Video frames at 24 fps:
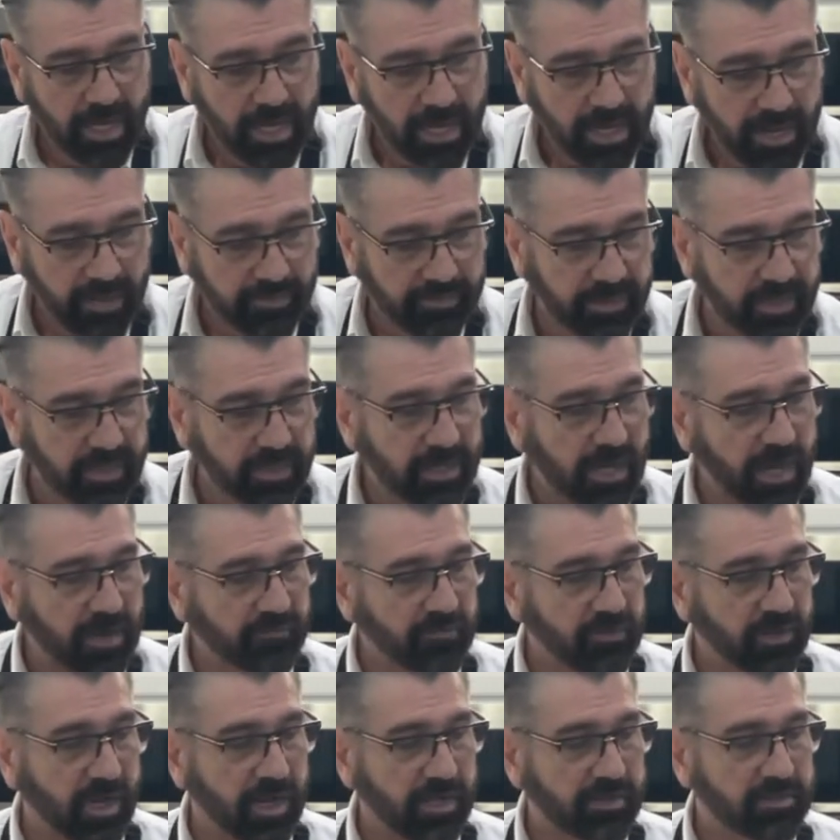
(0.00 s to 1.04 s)
And then I've
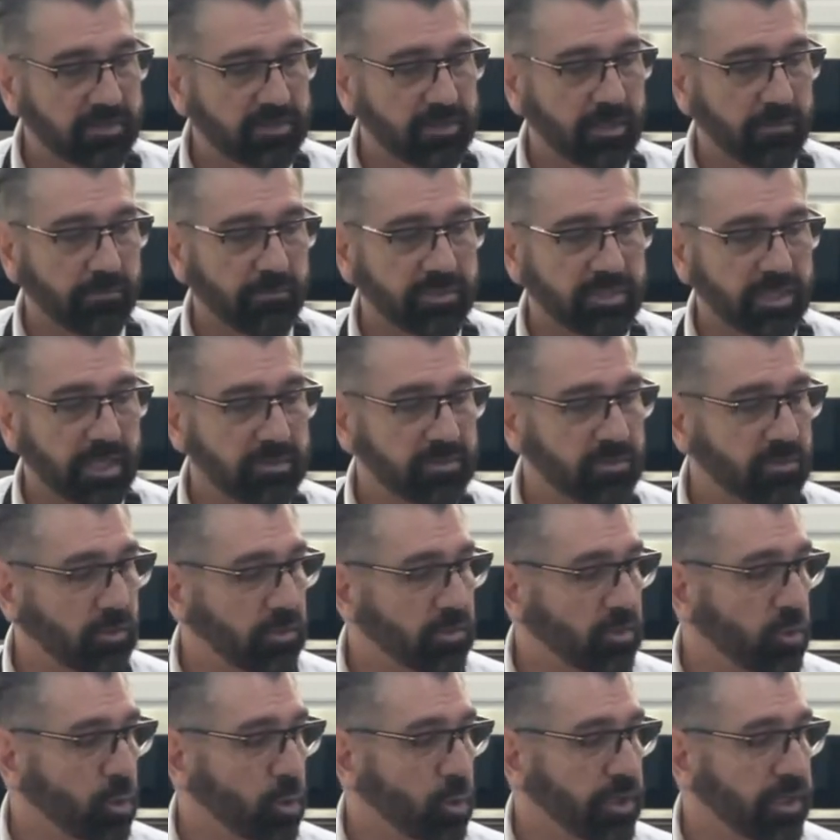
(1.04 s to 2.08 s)
got some
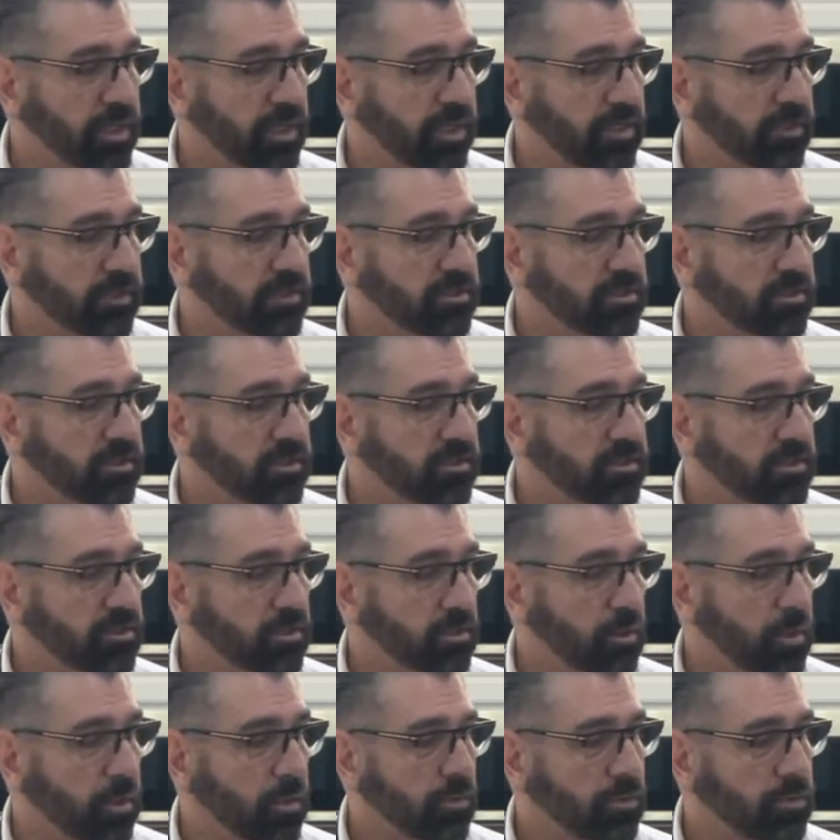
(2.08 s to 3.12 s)
sazon Goya. This is
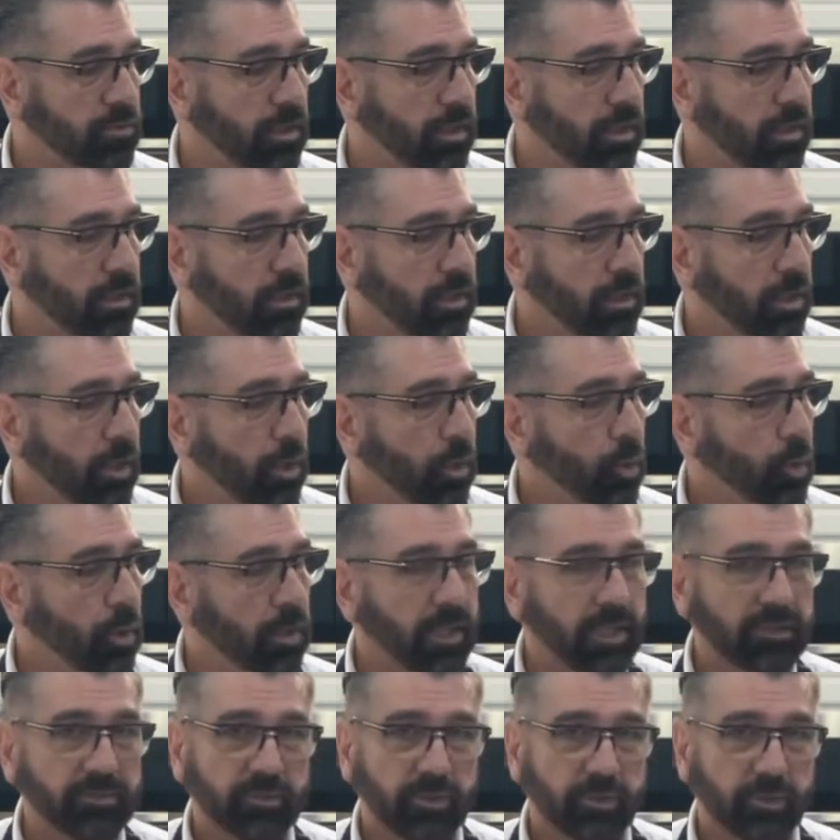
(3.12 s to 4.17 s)
con
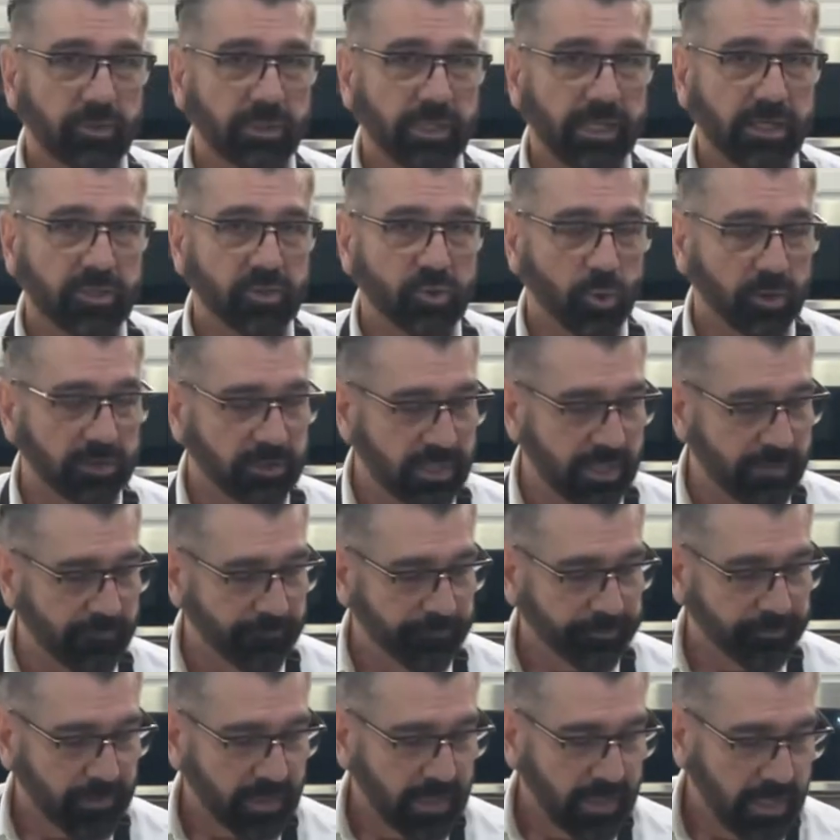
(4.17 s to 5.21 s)
colantro y achiote.
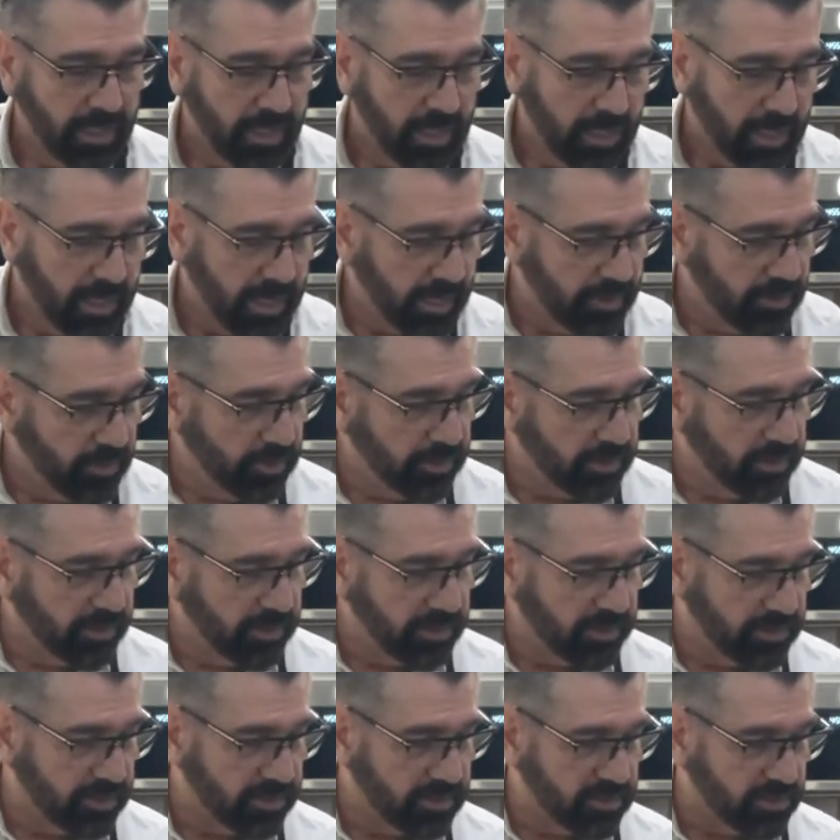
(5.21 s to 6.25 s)
And you can
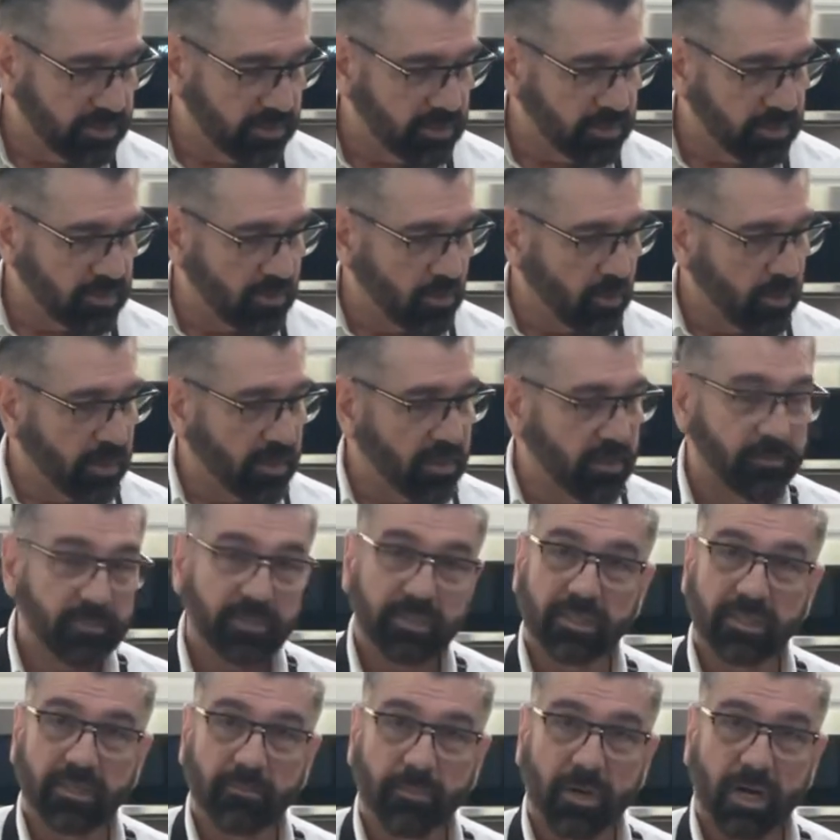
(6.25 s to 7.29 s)
get this in the store. It comes
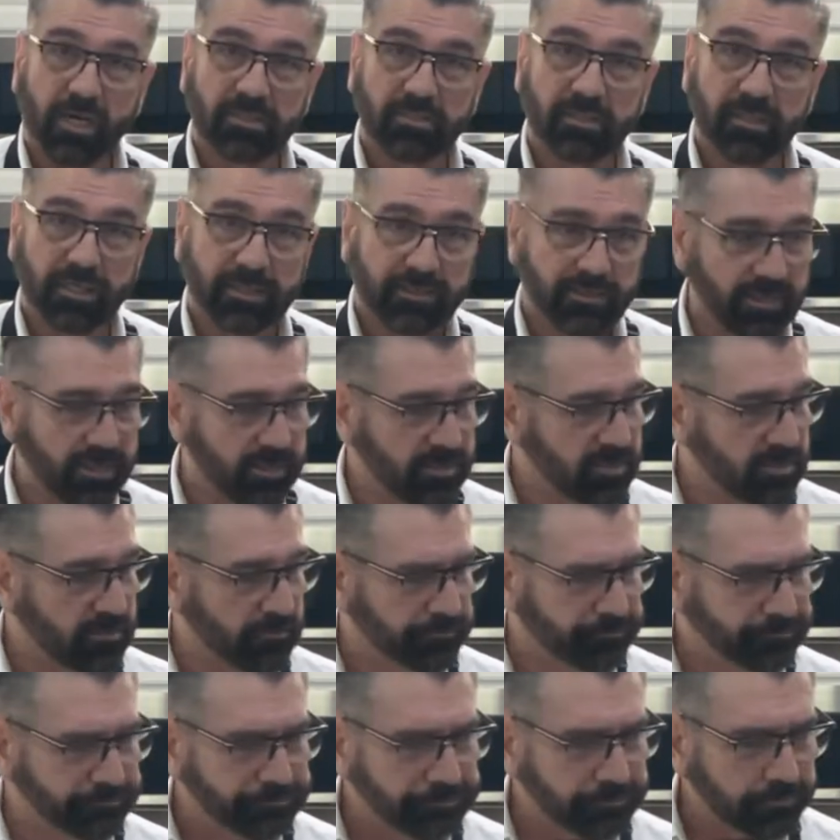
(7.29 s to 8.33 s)
in a box like this.
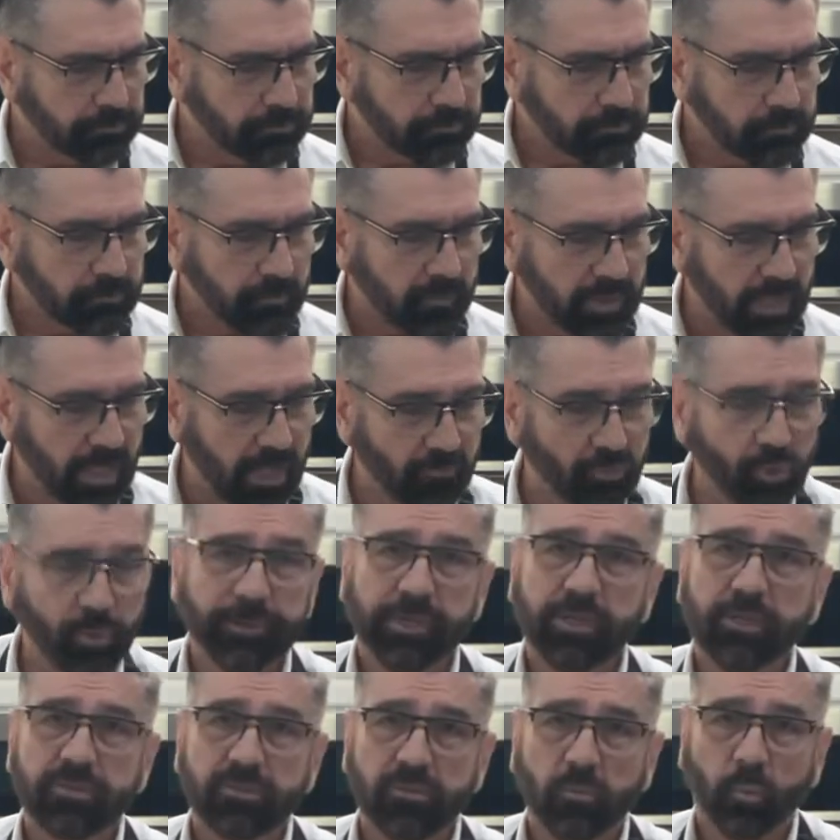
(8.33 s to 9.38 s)
And we'll be
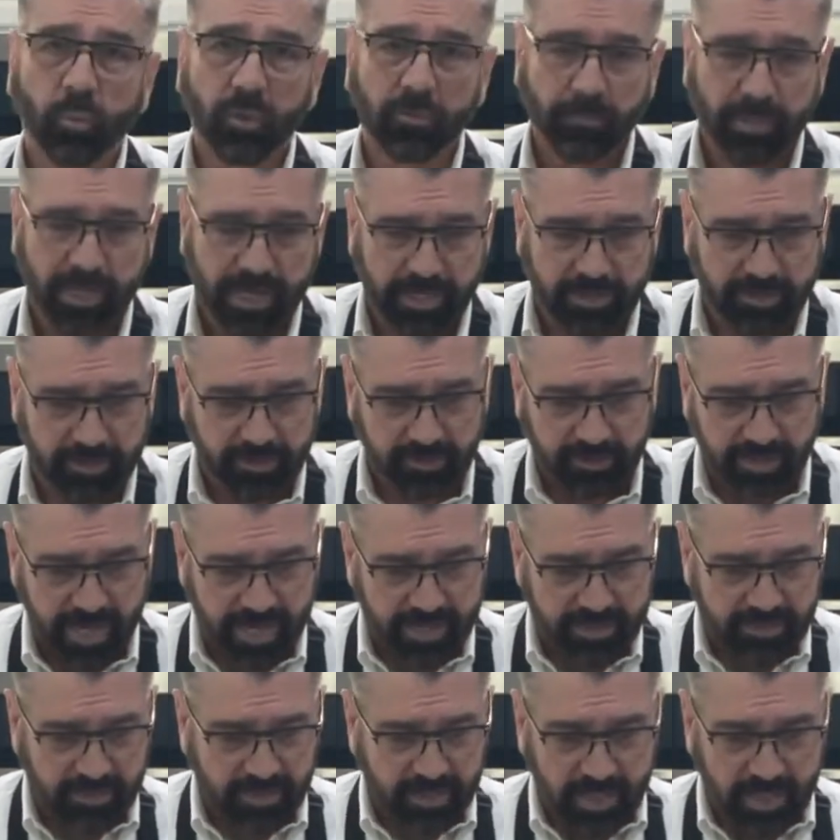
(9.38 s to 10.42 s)
using 1 packet of that.